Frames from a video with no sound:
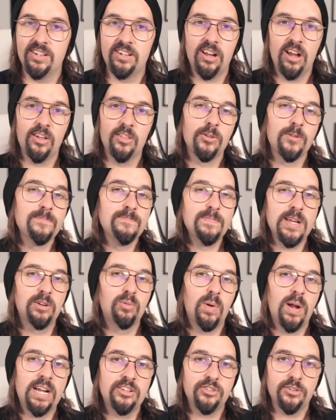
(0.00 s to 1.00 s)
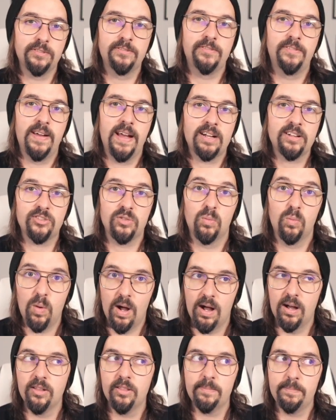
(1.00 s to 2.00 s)
and other mid-range effects
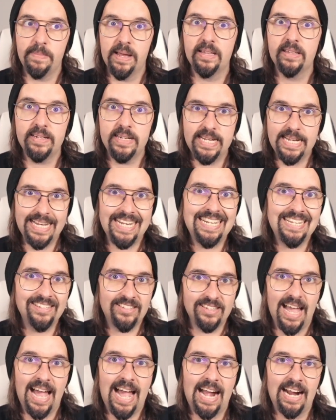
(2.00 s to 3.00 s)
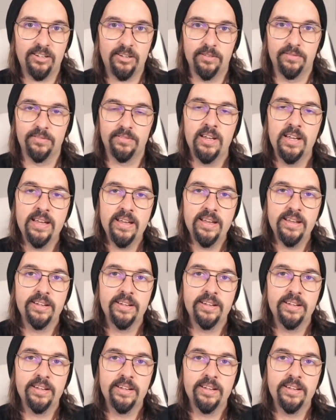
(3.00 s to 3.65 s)
while the melody is active.